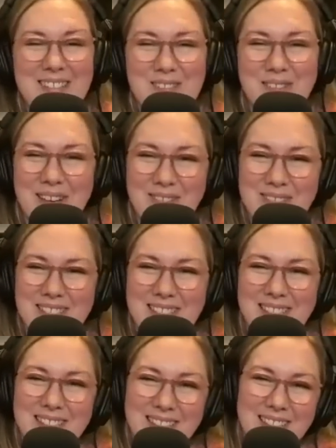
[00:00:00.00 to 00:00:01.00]
So that was,
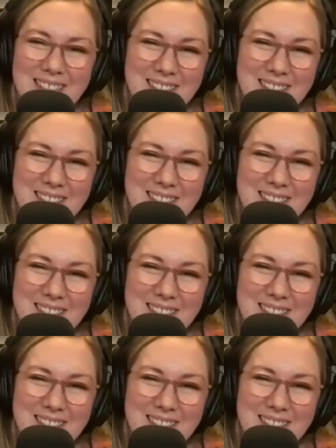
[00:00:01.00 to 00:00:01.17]
yeah.